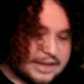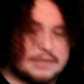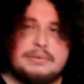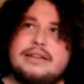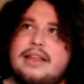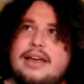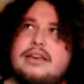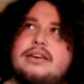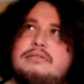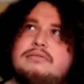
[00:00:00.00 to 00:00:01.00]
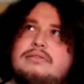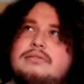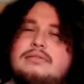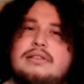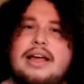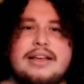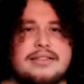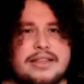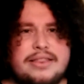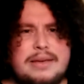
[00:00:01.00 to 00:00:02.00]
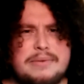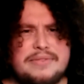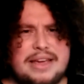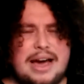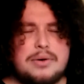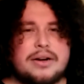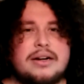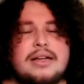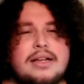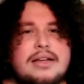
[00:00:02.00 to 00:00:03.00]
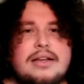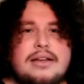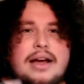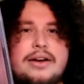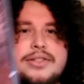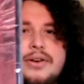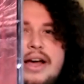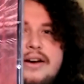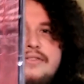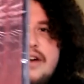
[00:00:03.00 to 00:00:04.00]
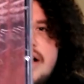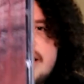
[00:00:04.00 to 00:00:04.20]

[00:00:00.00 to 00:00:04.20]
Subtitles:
has been, like, I guess the theme of the hour. I also have